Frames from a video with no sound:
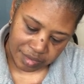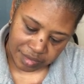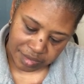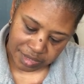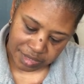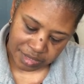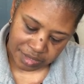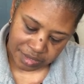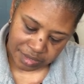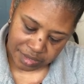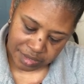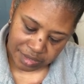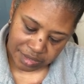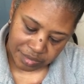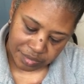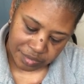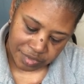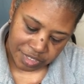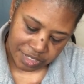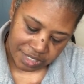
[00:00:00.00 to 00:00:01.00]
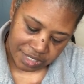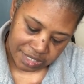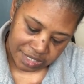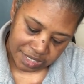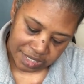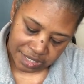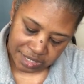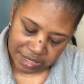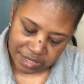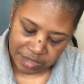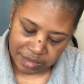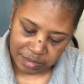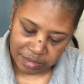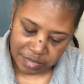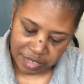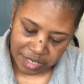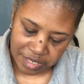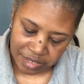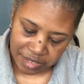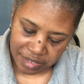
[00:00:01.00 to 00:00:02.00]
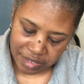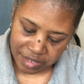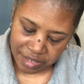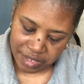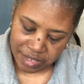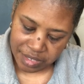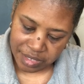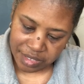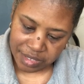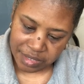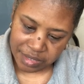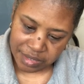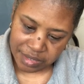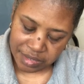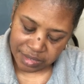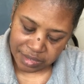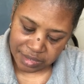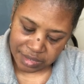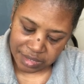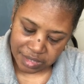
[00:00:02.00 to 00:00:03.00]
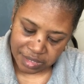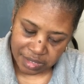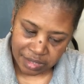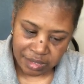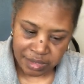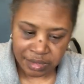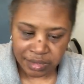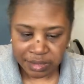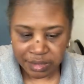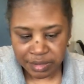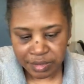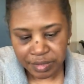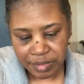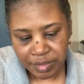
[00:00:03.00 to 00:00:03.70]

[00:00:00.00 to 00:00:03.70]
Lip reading: still want to stick to my tongue,